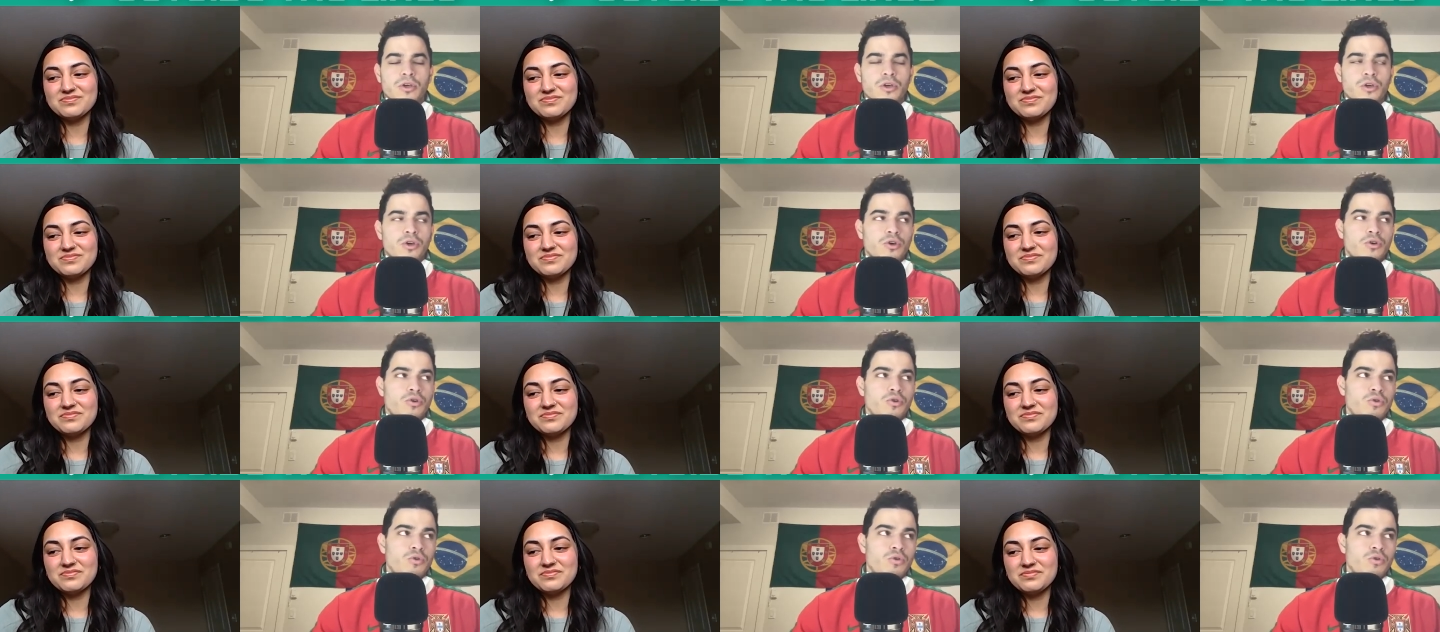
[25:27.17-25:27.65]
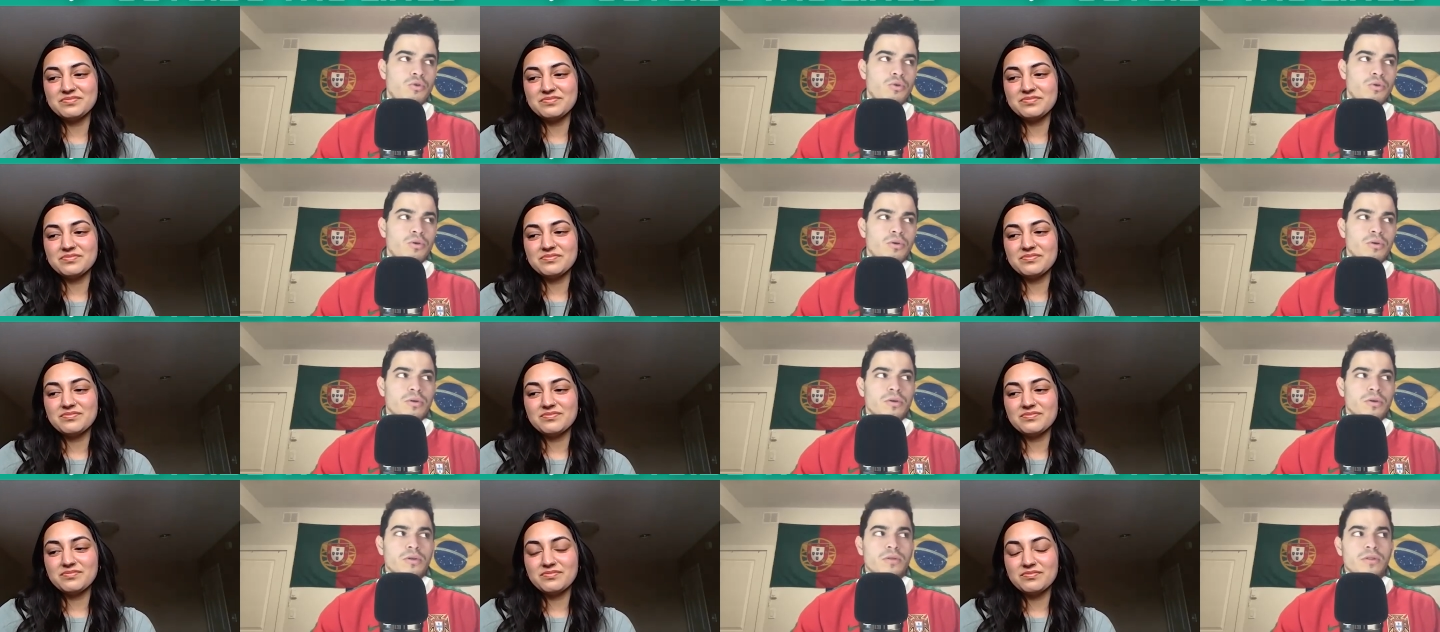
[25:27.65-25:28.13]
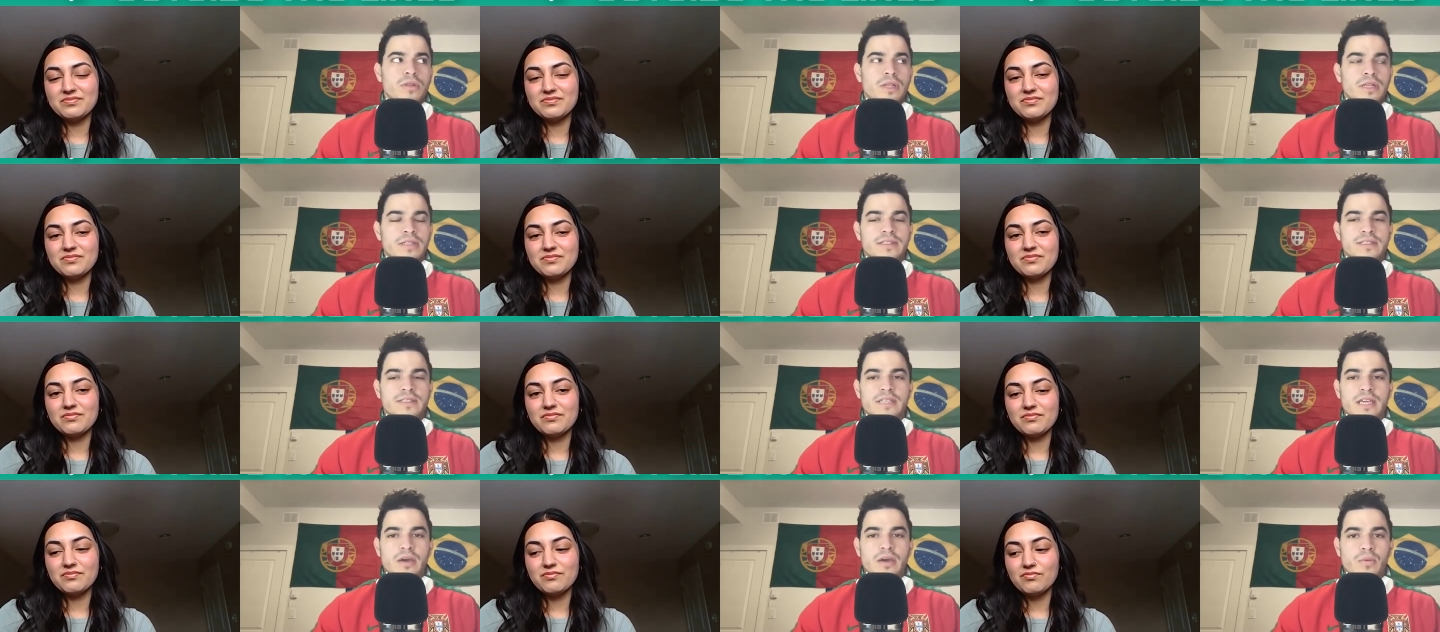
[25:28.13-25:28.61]
Speaker 1: who, let's
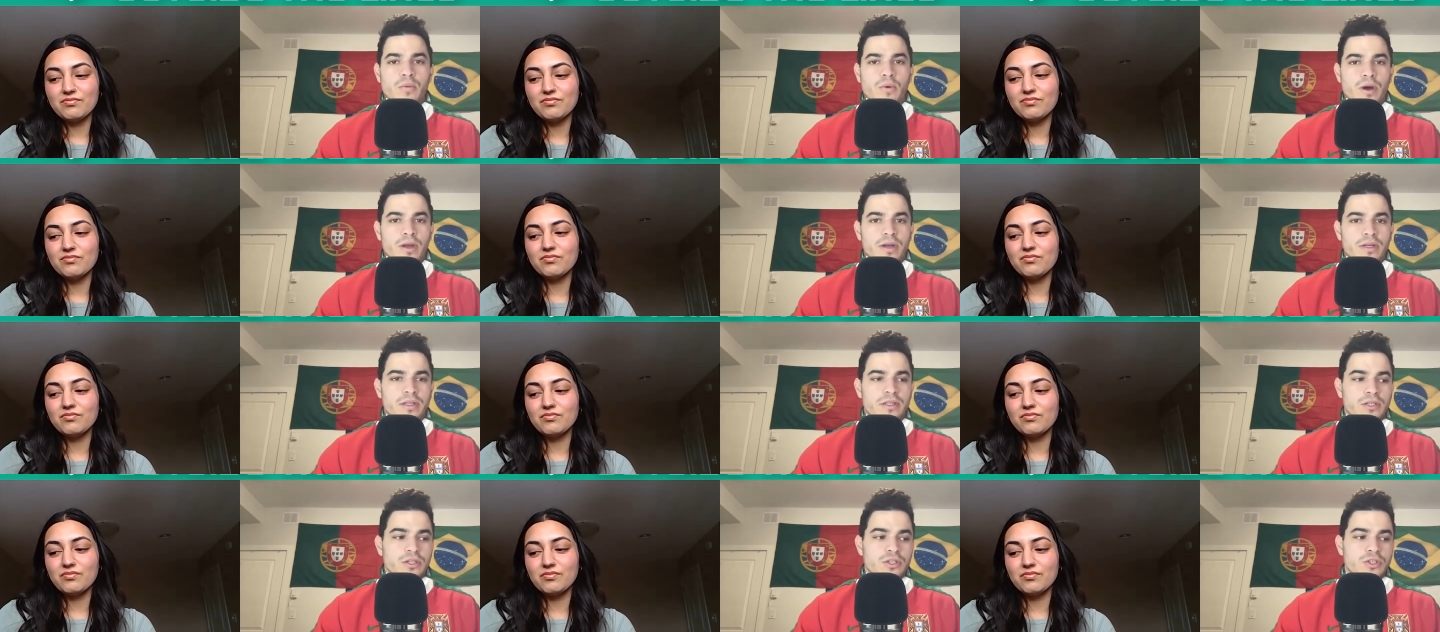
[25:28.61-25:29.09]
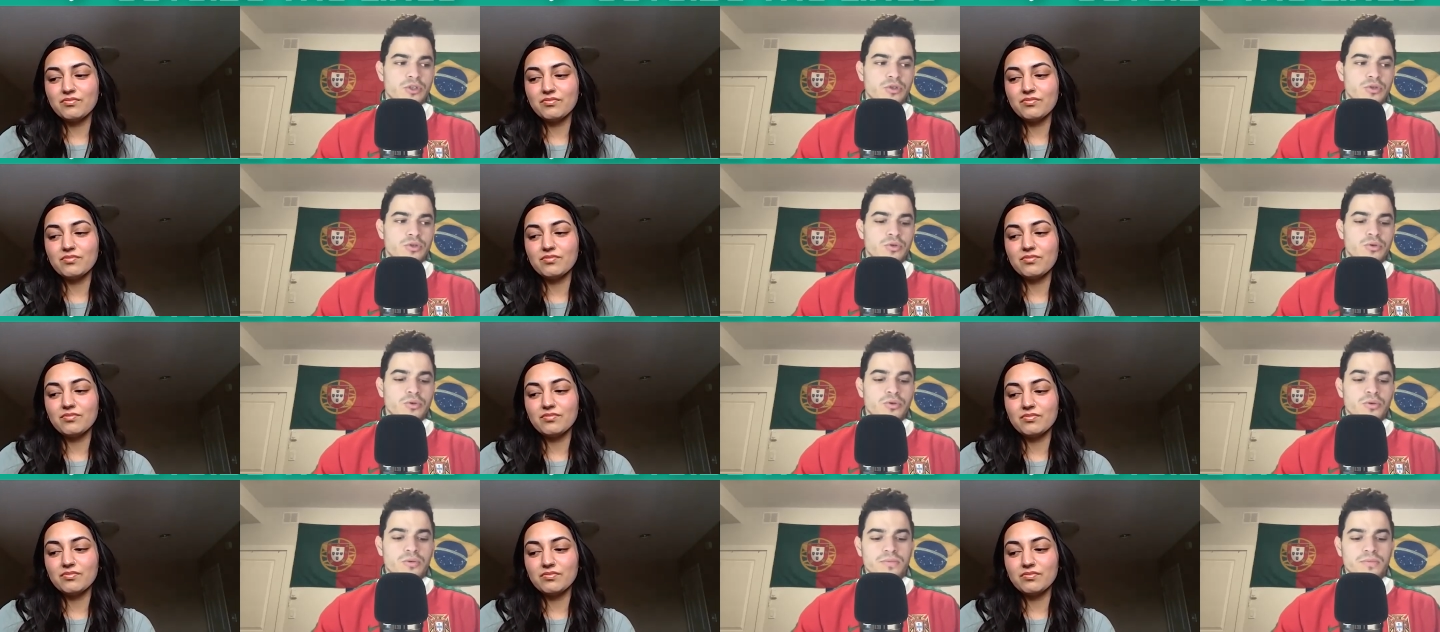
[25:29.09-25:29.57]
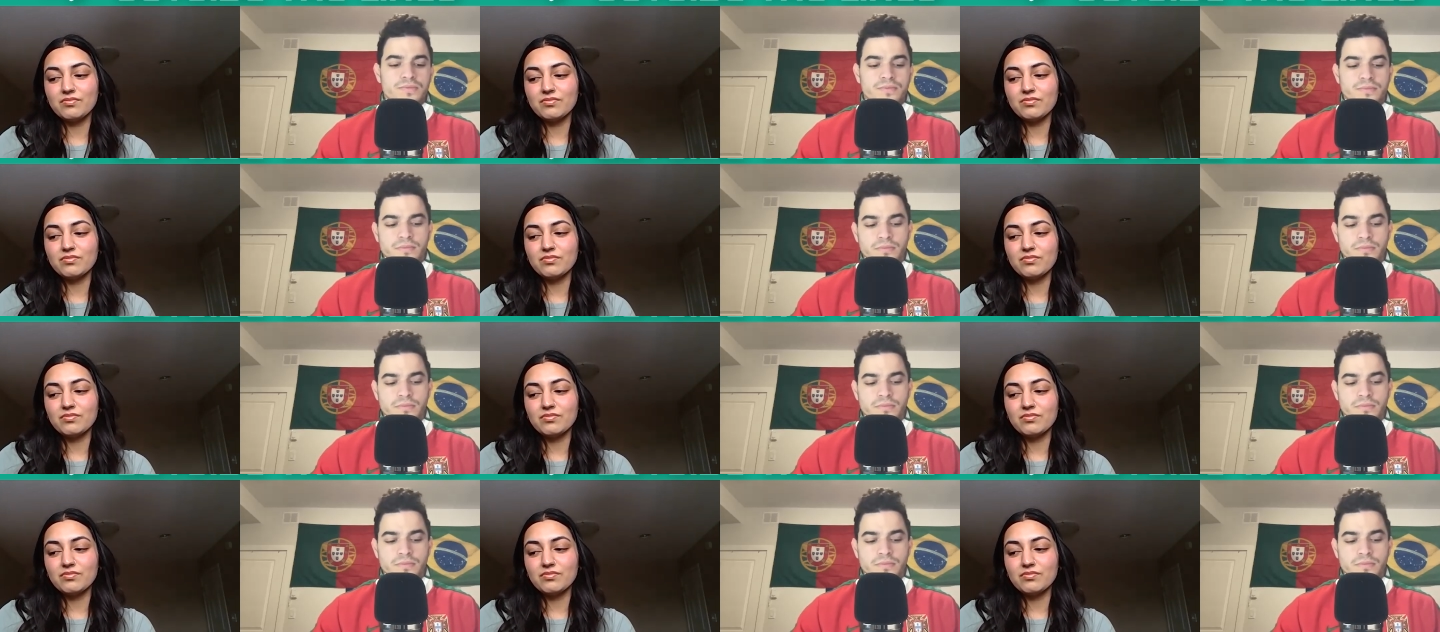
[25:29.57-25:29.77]
say, wanted to do